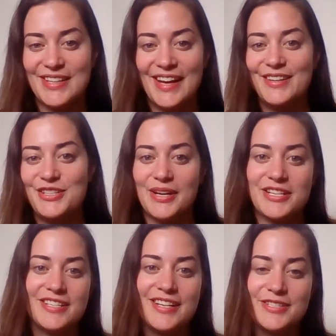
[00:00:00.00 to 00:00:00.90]
then you
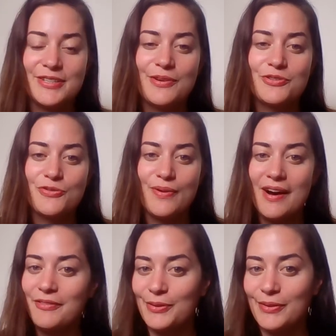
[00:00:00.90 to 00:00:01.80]
actually get to go
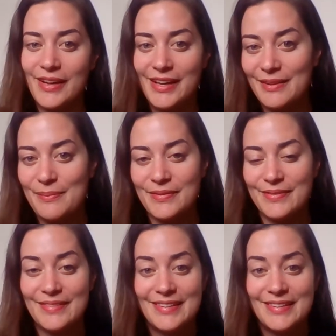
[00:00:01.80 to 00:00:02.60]
travel and